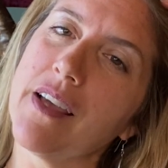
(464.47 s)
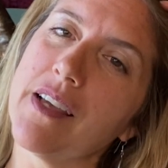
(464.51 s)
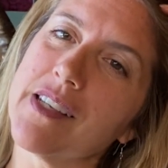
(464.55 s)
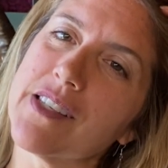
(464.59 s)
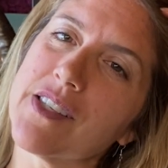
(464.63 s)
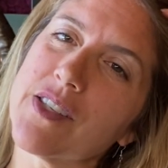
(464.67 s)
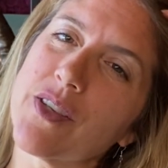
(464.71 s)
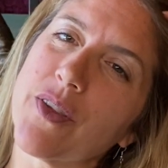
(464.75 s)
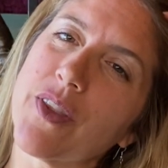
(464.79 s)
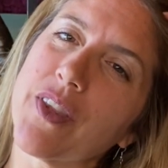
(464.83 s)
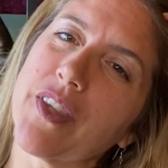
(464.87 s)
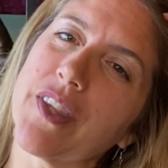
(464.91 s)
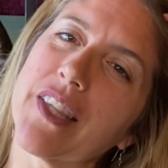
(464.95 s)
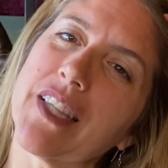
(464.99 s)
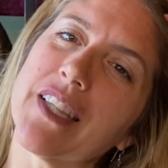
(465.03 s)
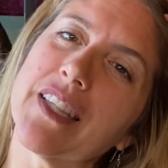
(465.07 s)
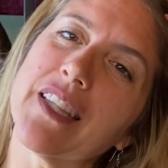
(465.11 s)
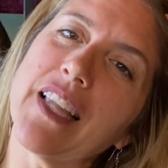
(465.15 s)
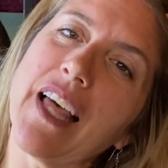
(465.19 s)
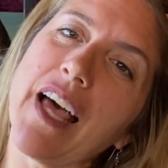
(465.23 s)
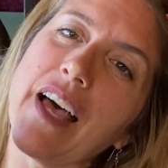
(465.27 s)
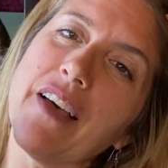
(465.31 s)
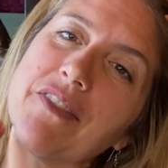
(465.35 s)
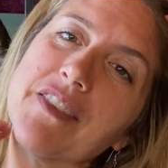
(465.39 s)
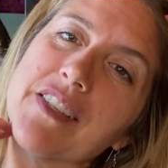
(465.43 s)
so that the
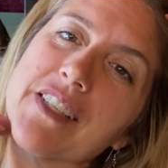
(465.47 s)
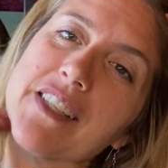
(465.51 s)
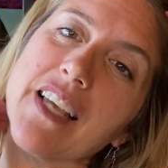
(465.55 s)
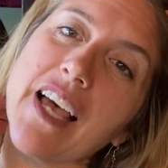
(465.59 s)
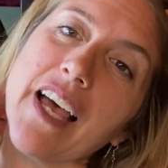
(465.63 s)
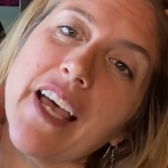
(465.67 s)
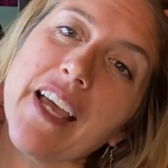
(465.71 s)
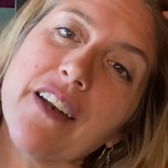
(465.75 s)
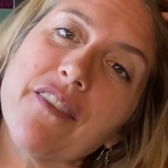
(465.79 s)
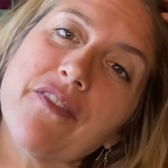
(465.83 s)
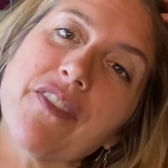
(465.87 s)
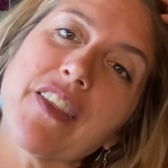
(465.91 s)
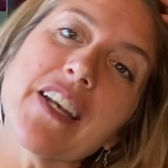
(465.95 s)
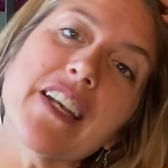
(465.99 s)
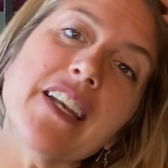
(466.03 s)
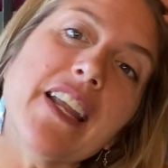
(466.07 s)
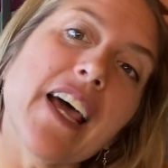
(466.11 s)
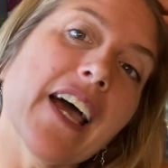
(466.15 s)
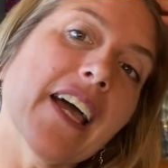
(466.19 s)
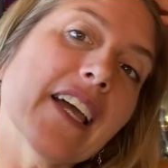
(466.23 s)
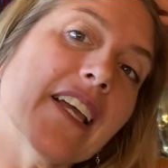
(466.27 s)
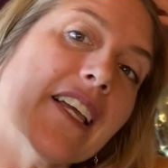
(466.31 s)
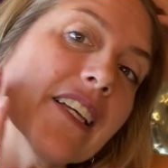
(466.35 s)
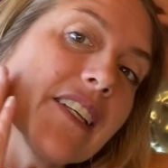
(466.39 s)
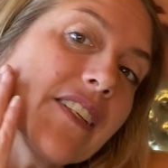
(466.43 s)
left side of the
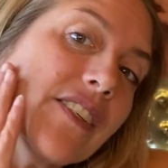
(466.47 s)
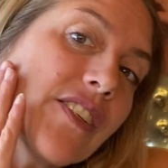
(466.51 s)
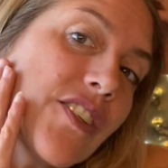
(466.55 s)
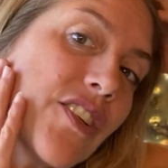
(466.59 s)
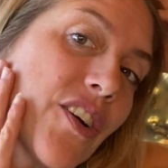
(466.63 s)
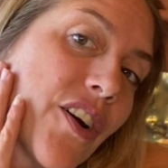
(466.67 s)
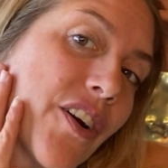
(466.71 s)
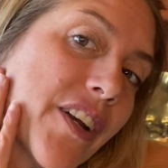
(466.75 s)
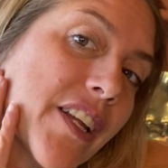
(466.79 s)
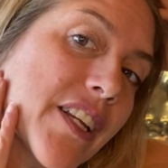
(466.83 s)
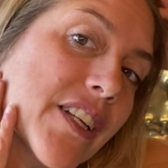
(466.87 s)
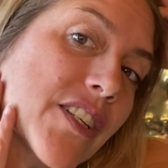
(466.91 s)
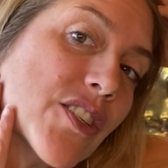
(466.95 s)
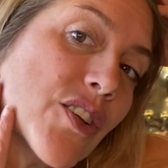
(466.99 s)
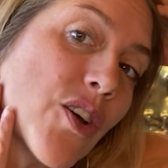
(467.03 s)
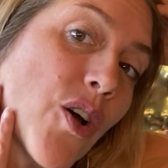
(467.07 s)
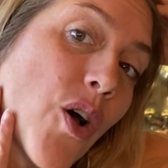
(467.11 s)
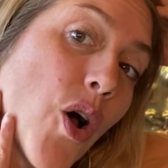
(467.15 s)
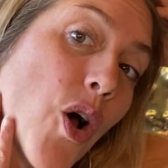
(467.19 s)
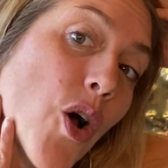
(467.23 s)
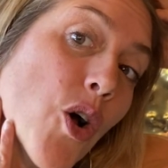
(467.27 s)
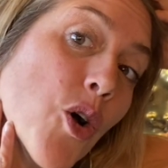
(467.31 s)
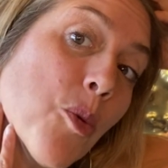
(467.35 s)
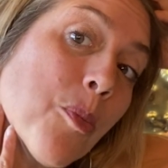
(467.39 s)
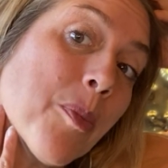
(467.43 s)
neck is starting to
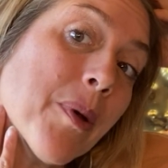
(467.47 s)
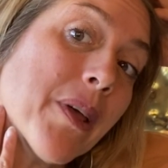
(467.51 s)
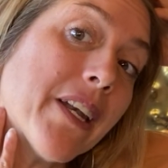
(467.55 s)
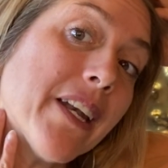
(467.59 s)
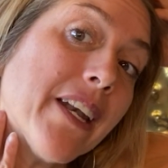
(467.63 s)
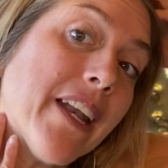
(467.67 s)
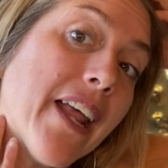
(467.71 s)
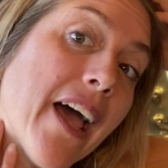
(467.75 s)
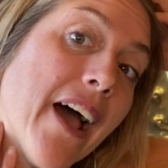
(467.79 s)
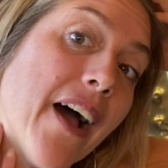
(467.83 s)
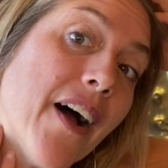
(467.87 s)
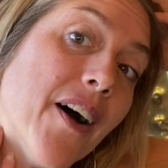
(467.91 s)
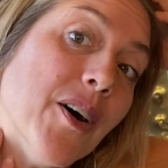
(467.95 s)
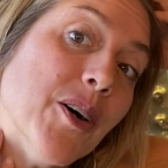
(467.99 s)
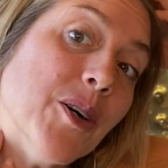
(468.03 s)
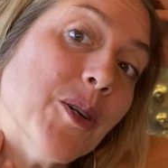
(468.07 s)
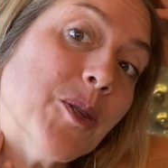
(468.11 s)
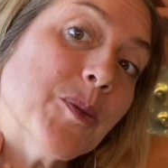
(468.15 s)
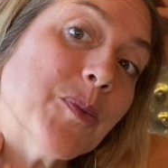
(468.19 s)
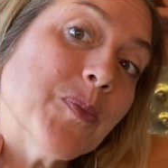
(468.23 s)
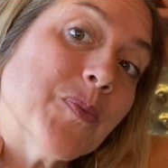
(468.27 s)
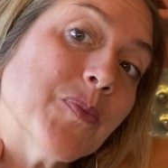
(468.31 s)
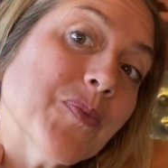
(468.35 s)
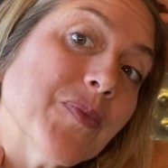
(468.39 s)
open now.